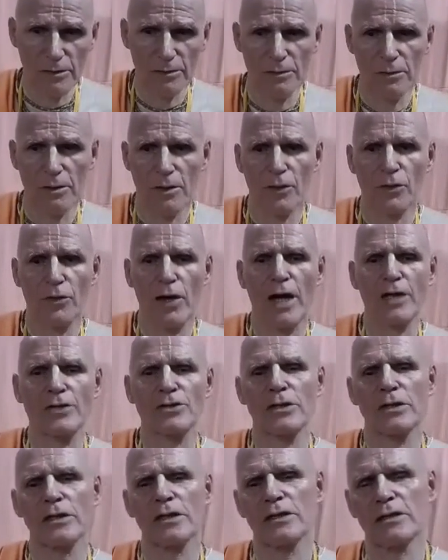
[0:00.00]

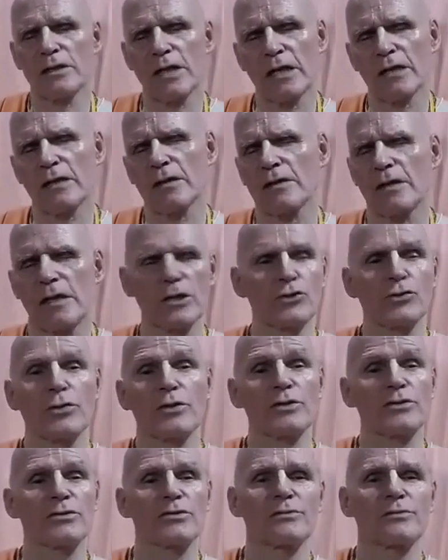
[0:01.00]
gradually taken
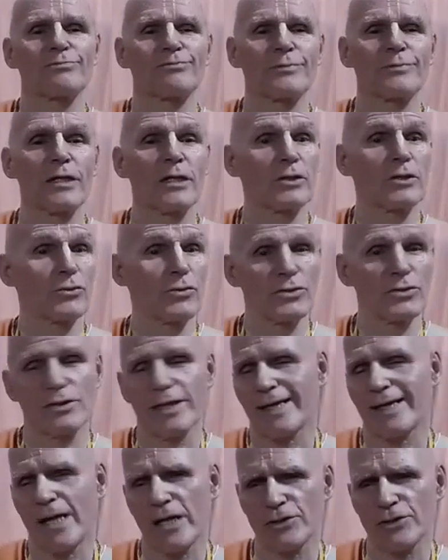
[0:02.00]
interest in Krishna
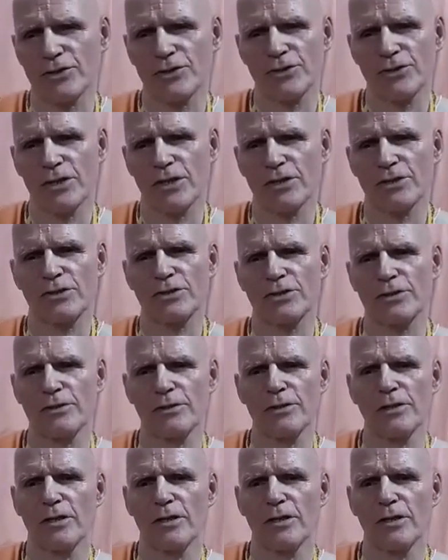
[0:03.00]
consciousness.